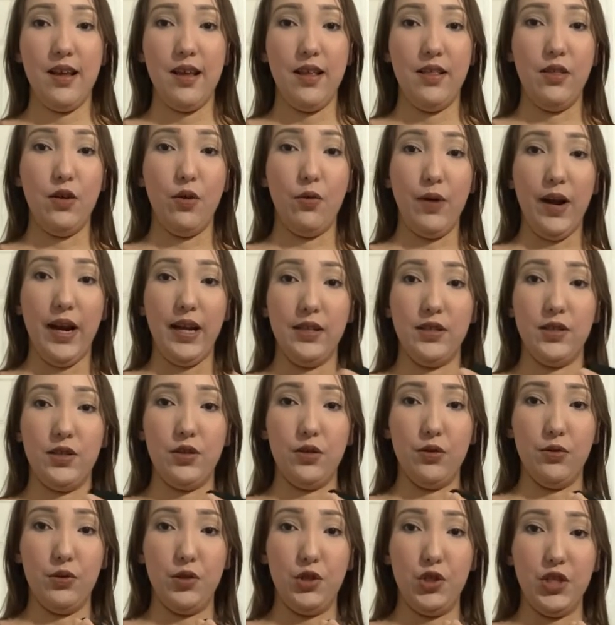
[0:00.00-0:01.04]
the
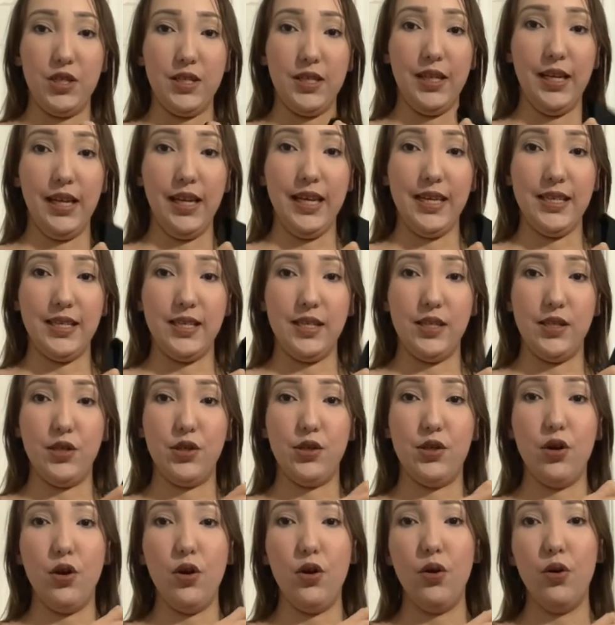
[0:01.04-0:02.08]
rhinestones just glisten
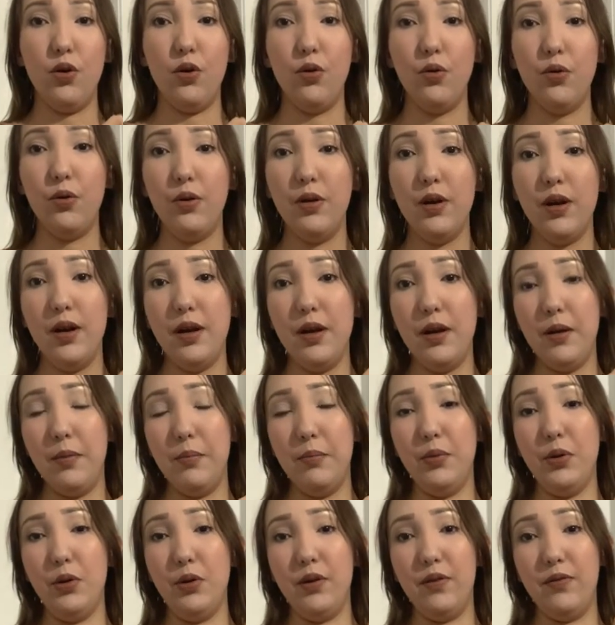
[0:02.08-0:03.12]
so
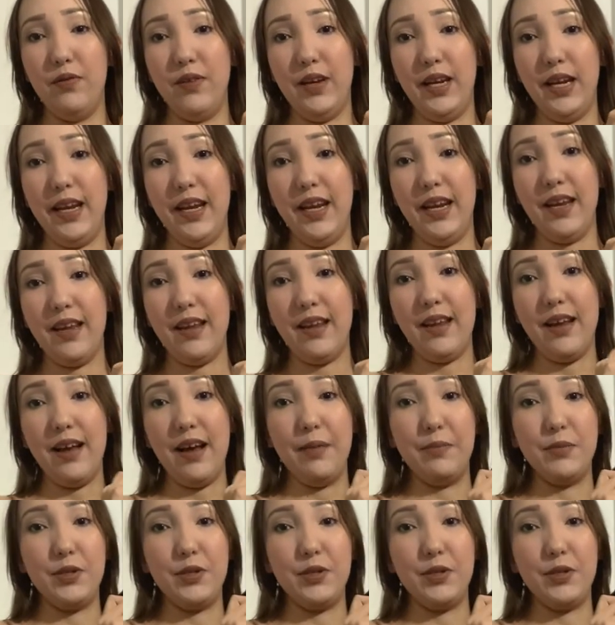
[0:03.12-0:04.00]
beautifully. I'm